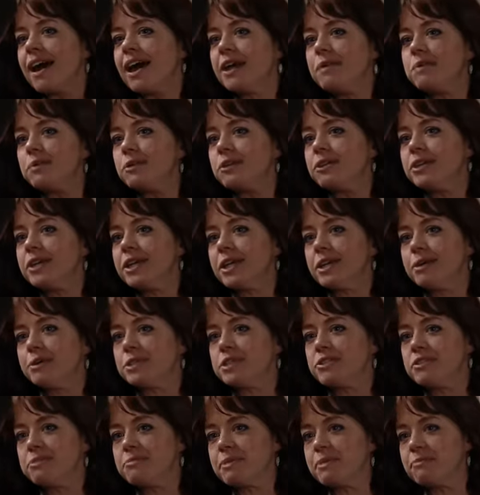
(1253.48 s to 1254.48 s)
I want
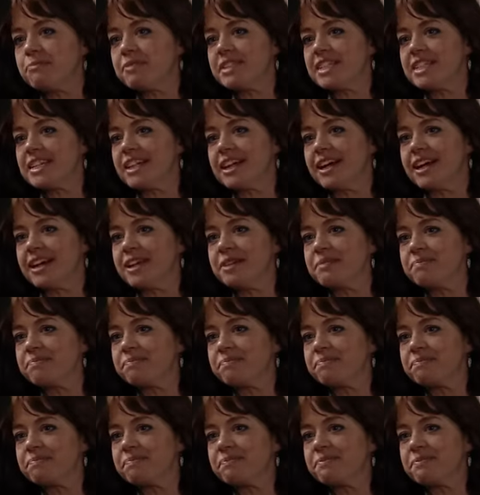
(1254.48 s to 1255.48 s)
you to remember tonight
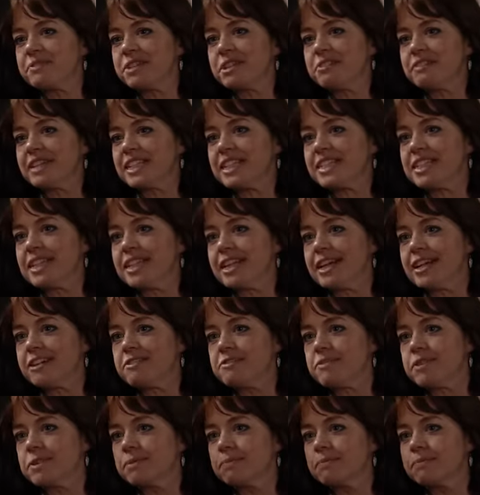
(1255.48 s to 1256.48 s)
for the rest of your
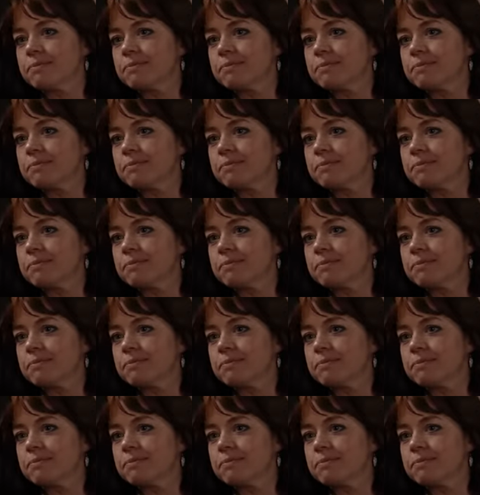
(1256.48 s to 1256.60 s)
life.